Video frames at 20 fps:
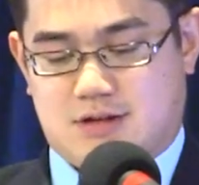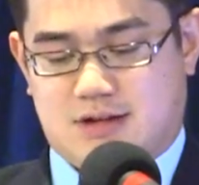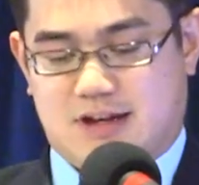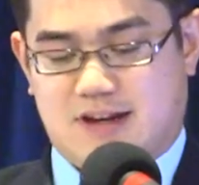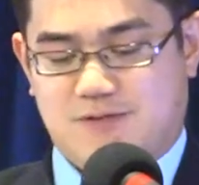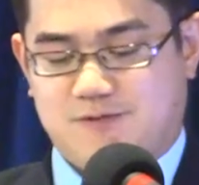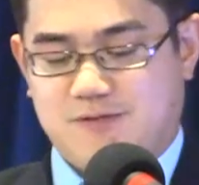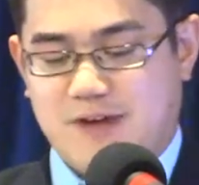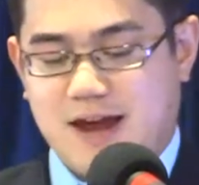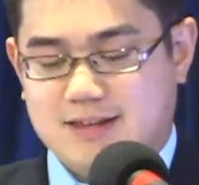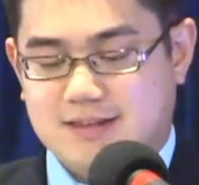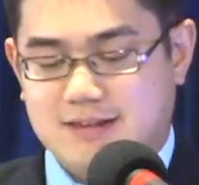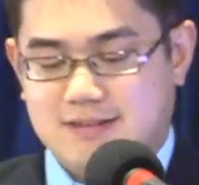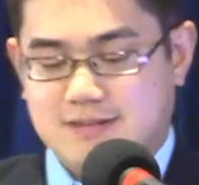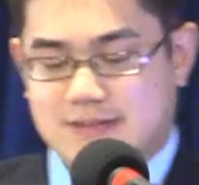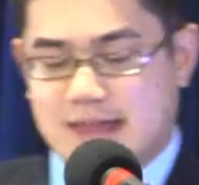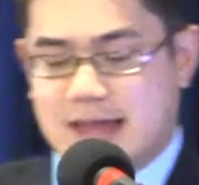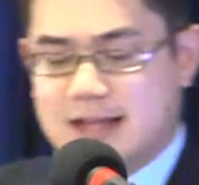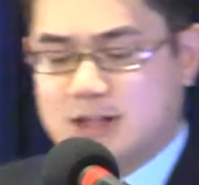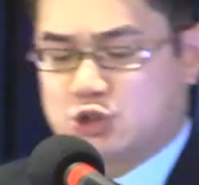In
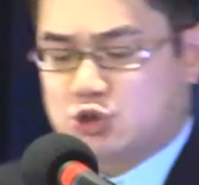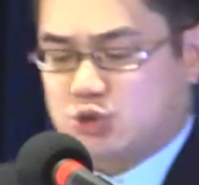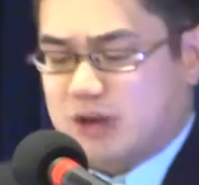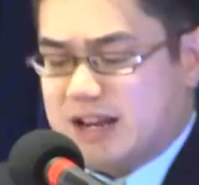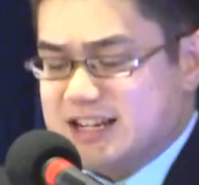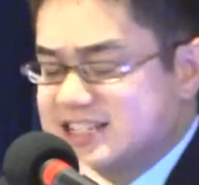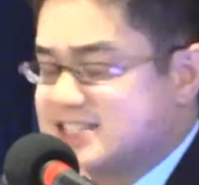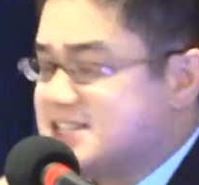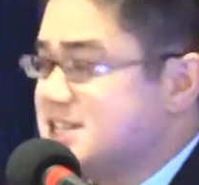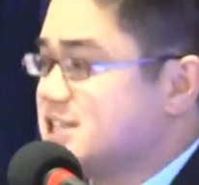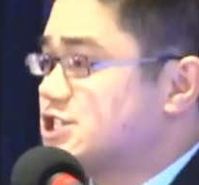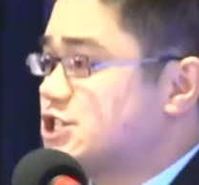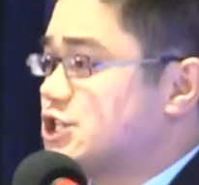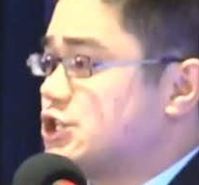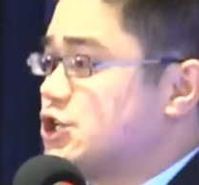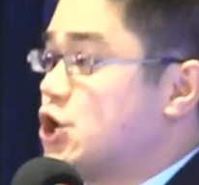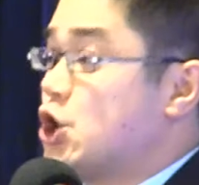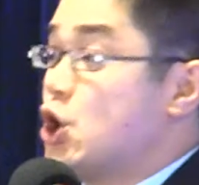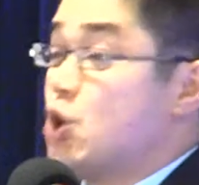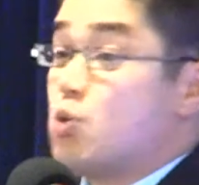fact, that
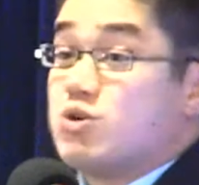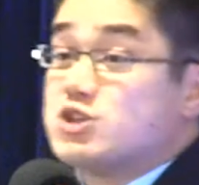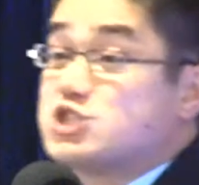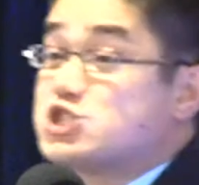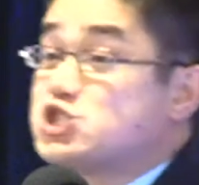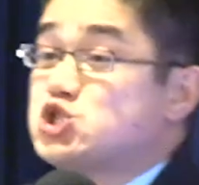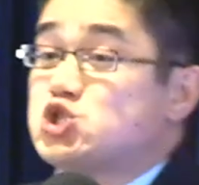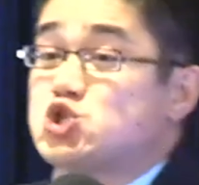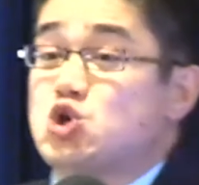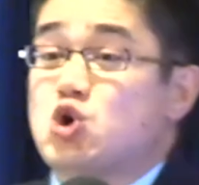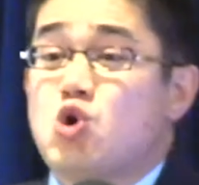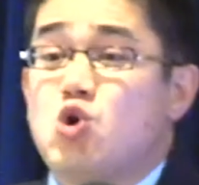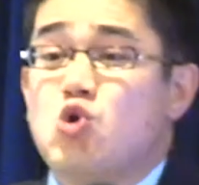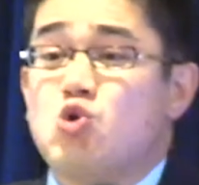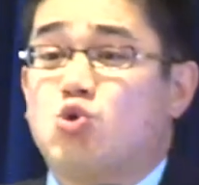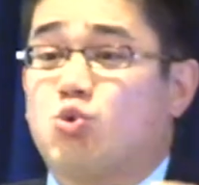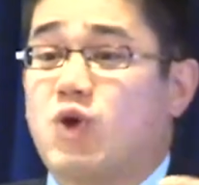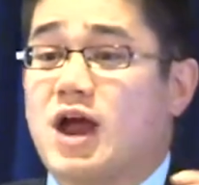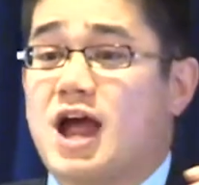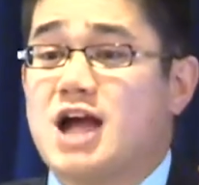transition was
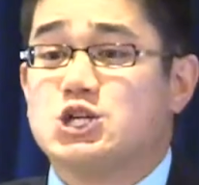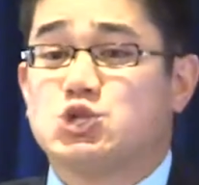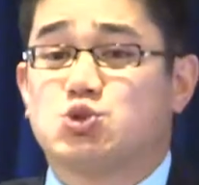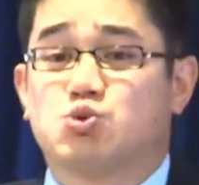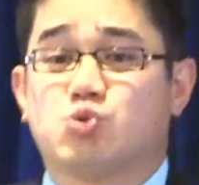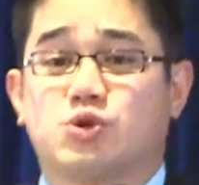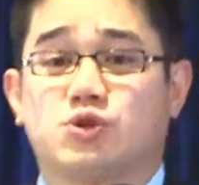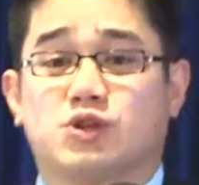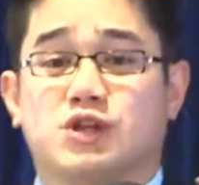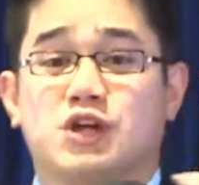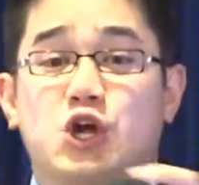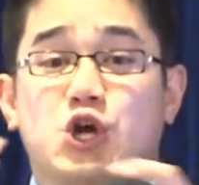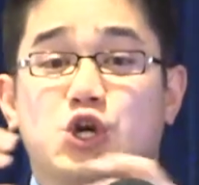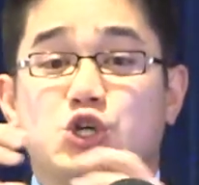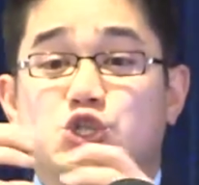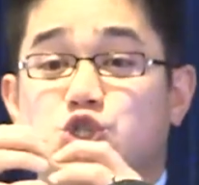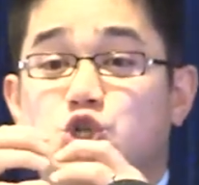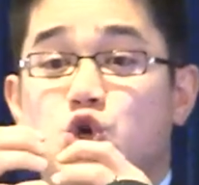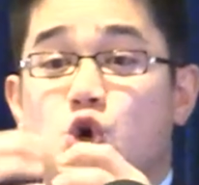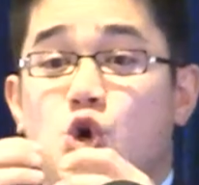so gradual.
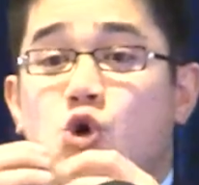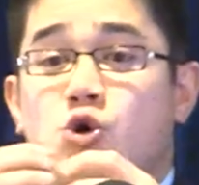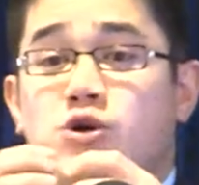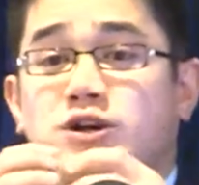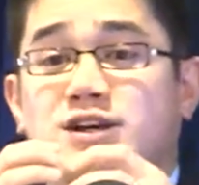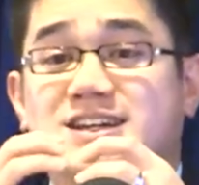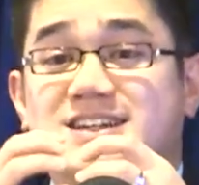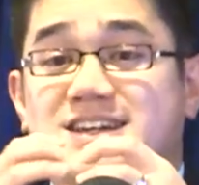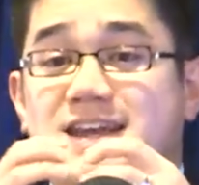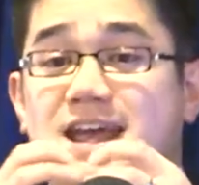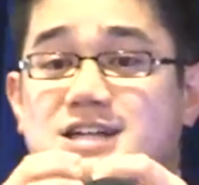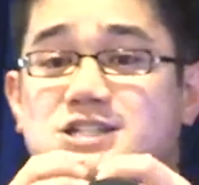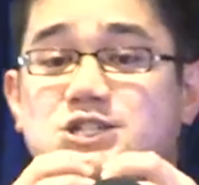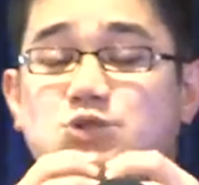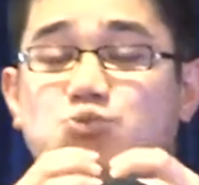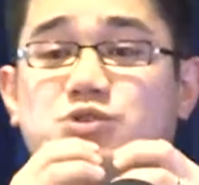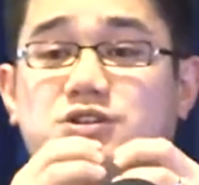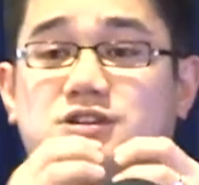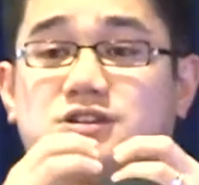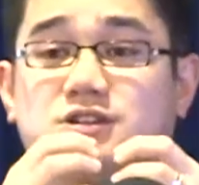Your
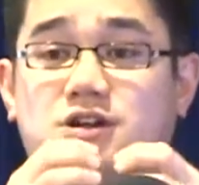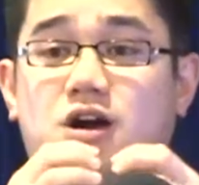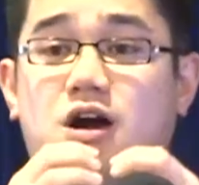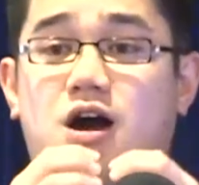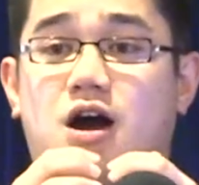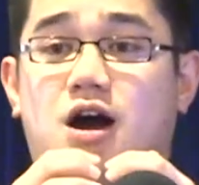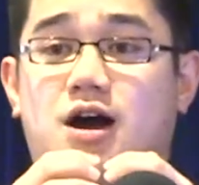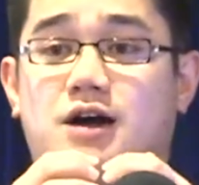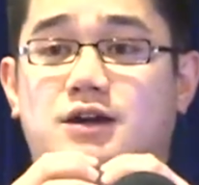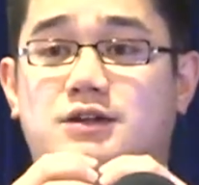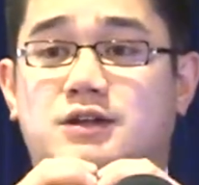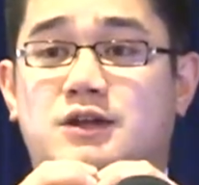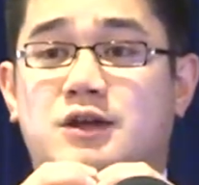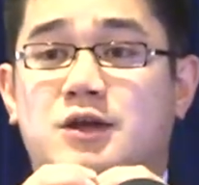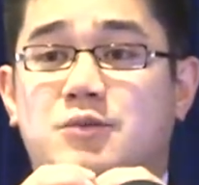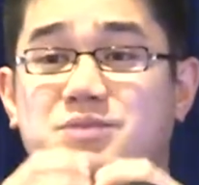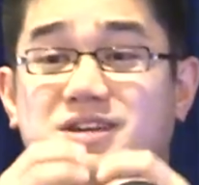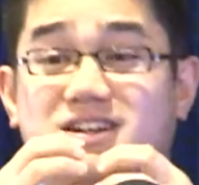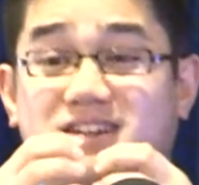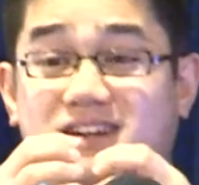connection with God,
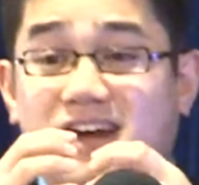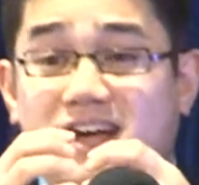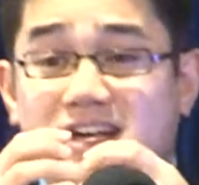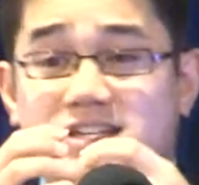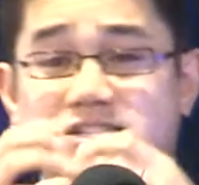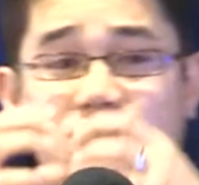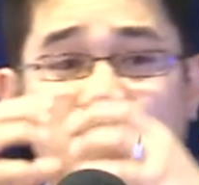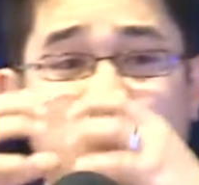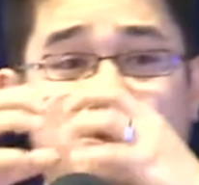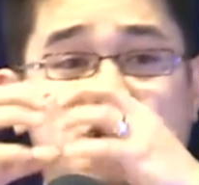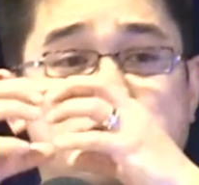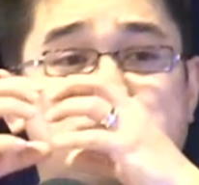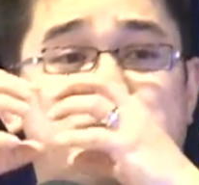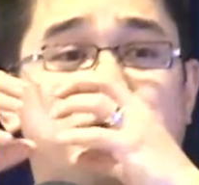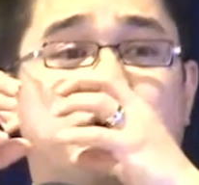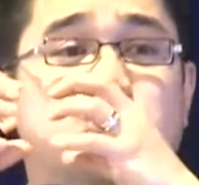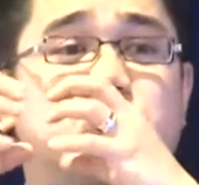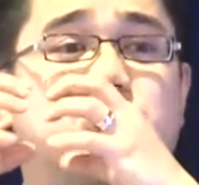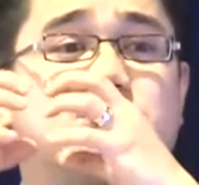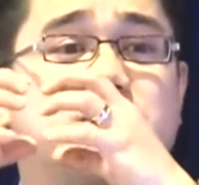because because of your
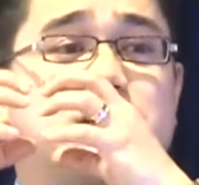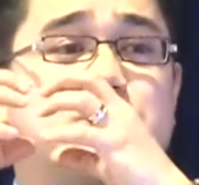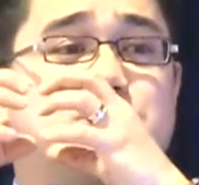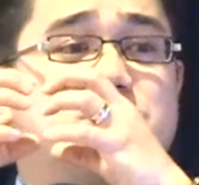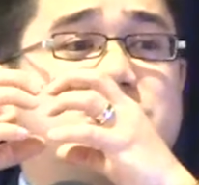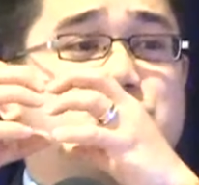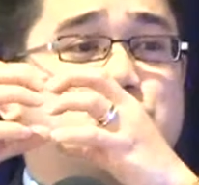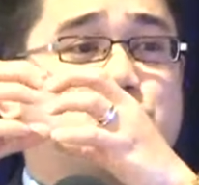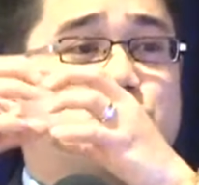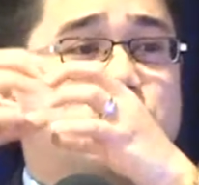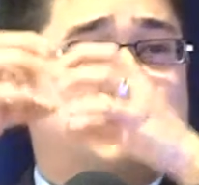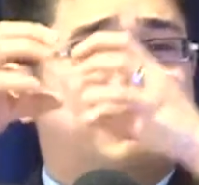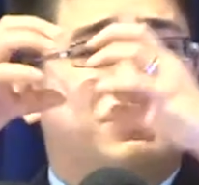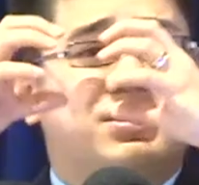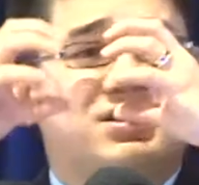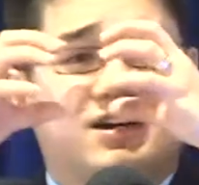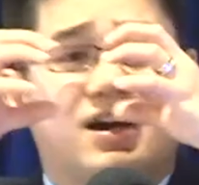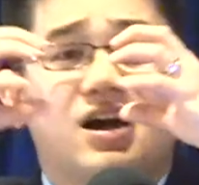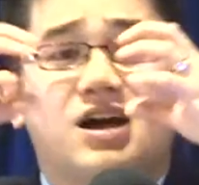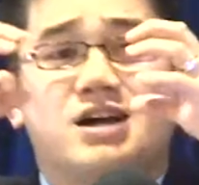spiritual
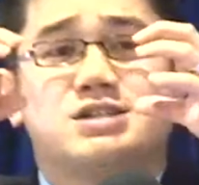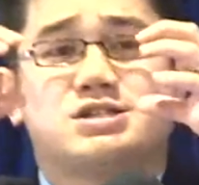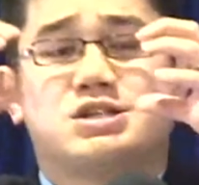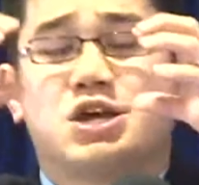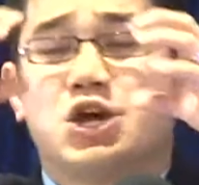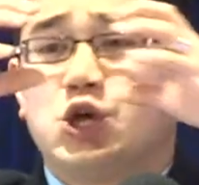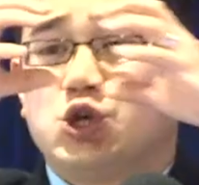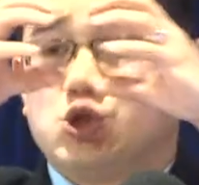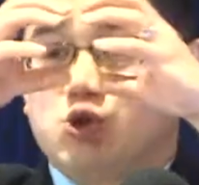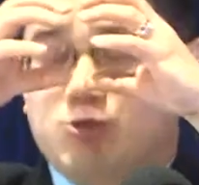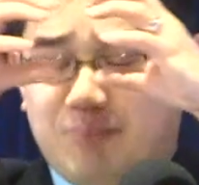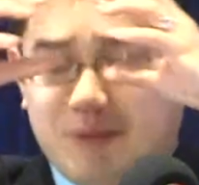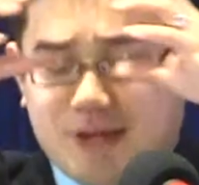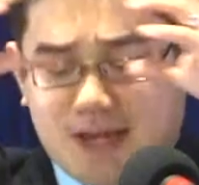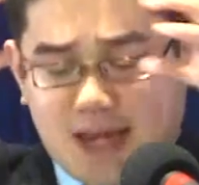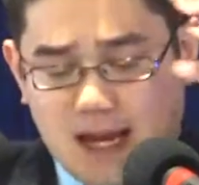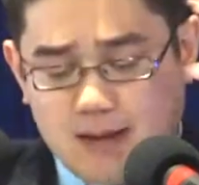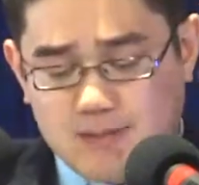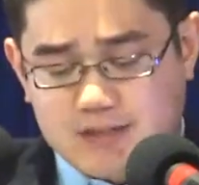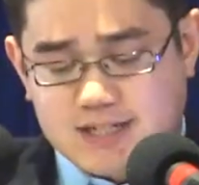immaturity, because you
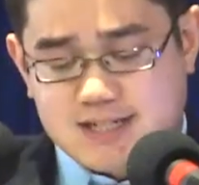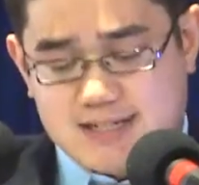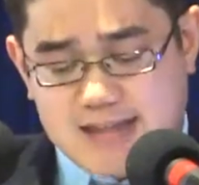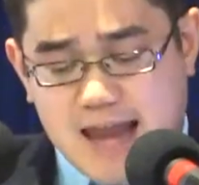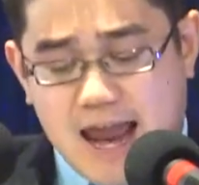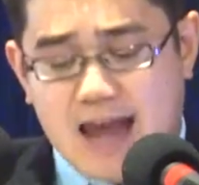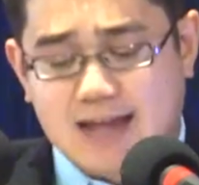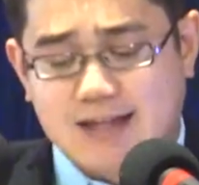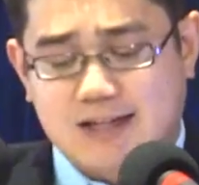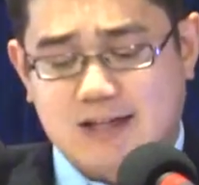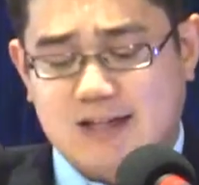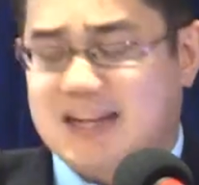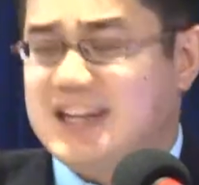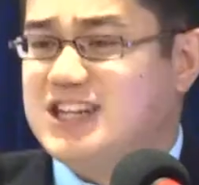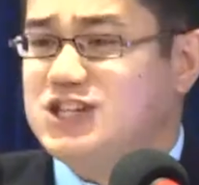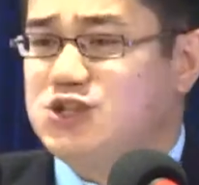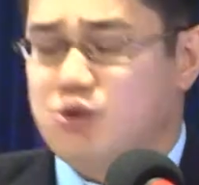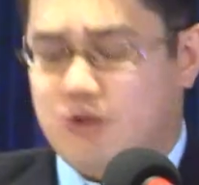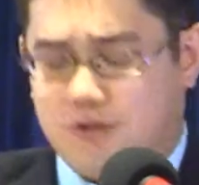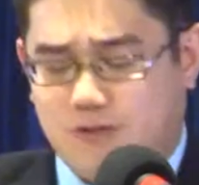became stagnant
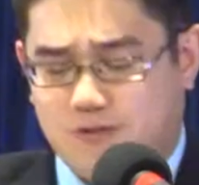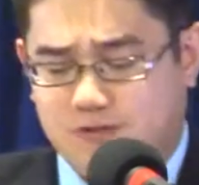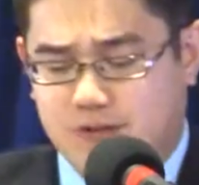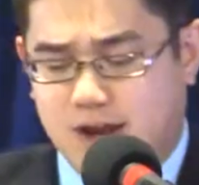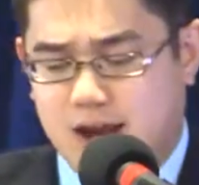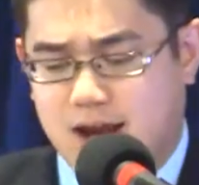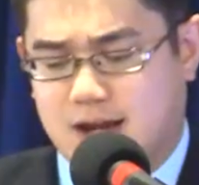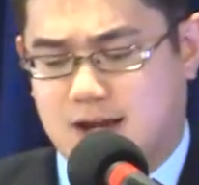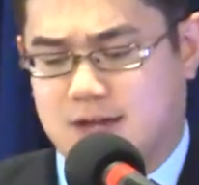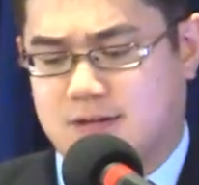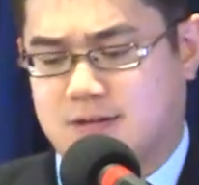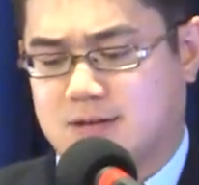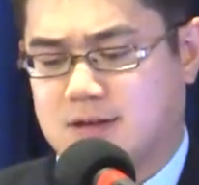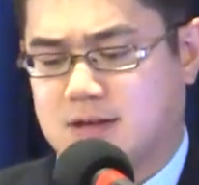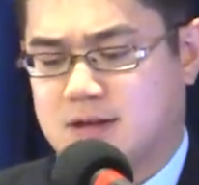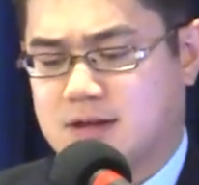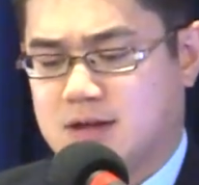in your faith,